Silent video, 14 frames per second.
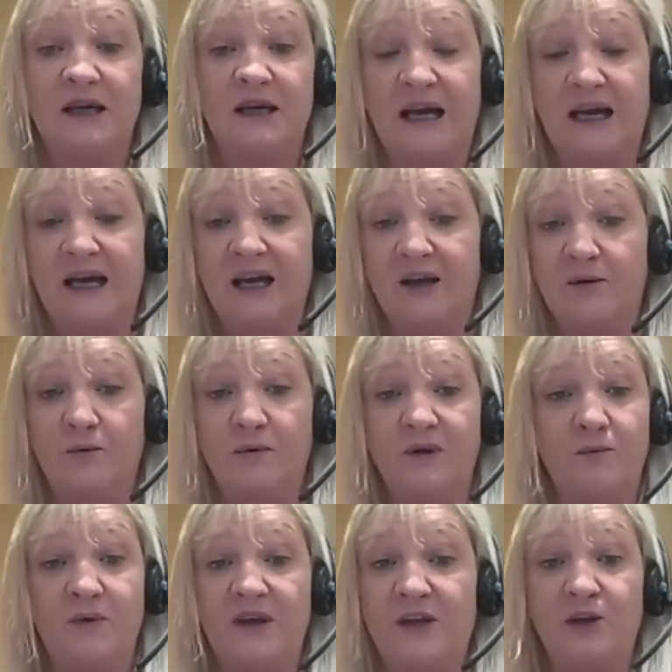
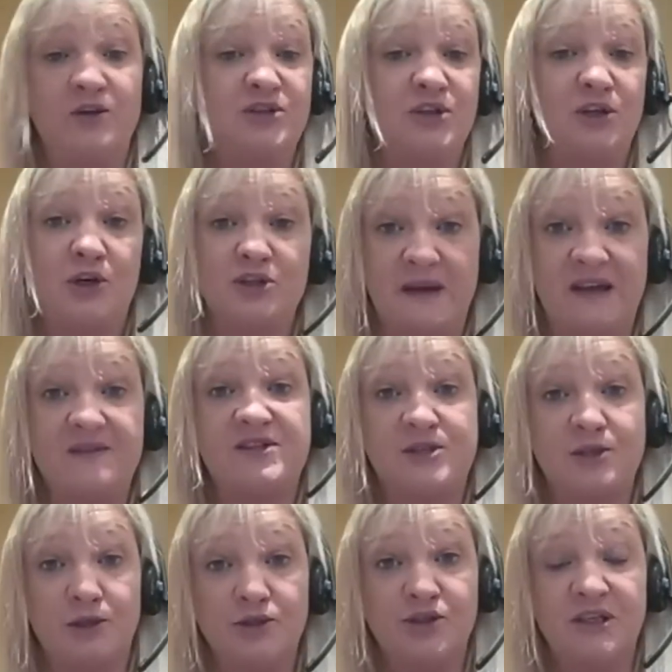We learned a lot about the
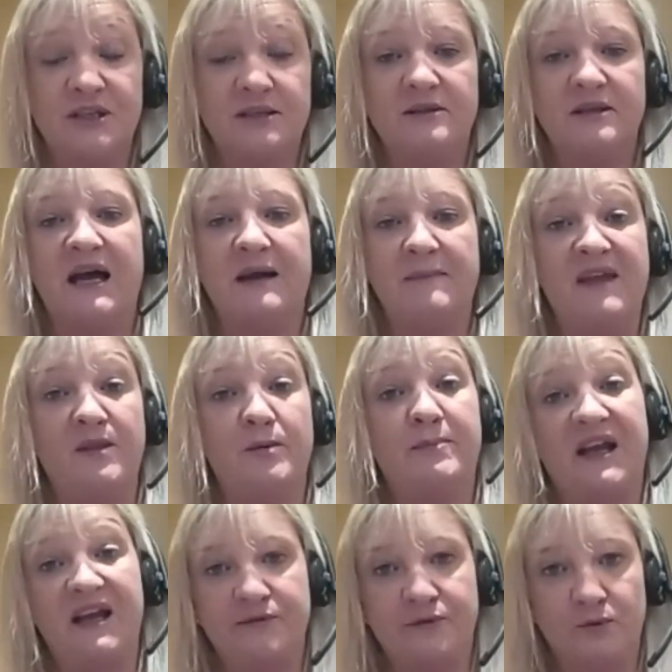solution and the
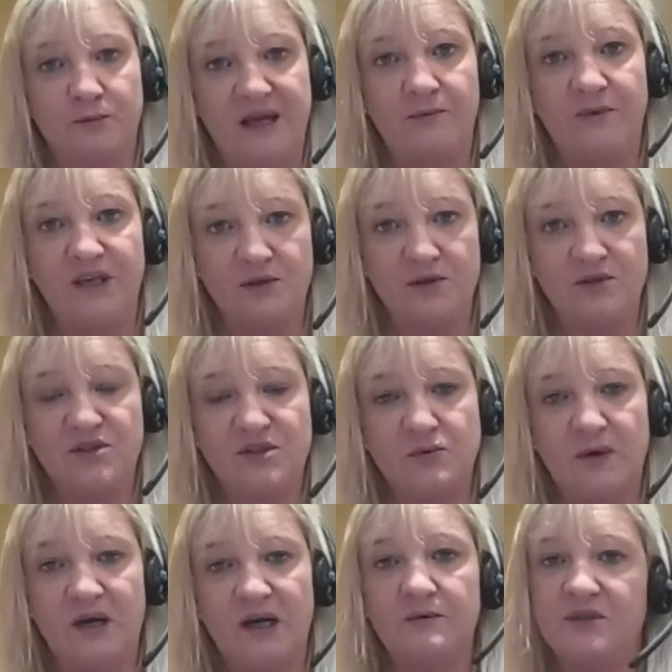platform that we used as
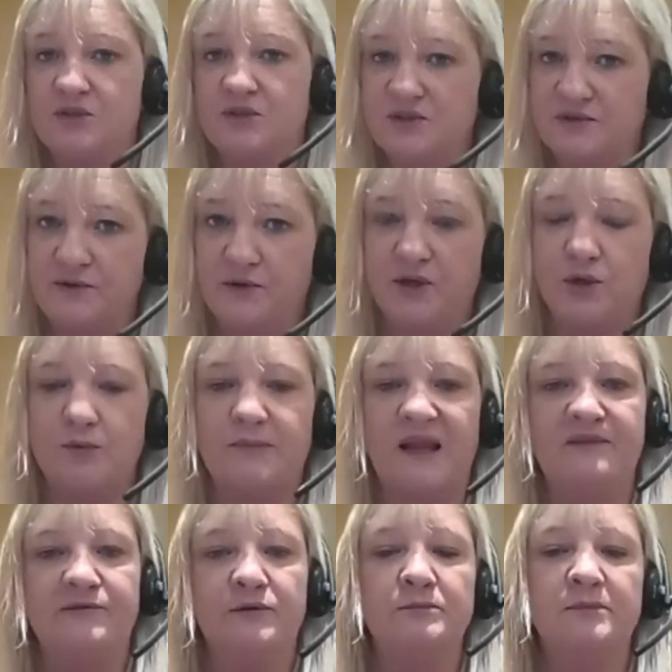well, which was a very good
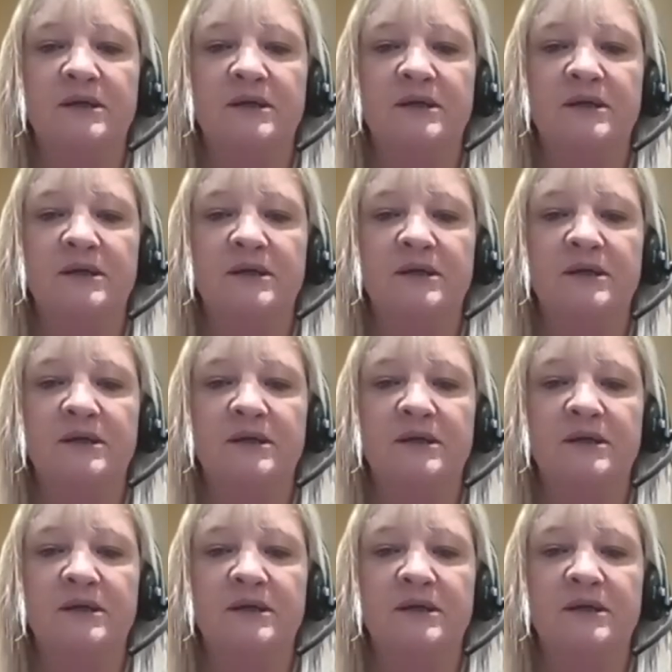platform.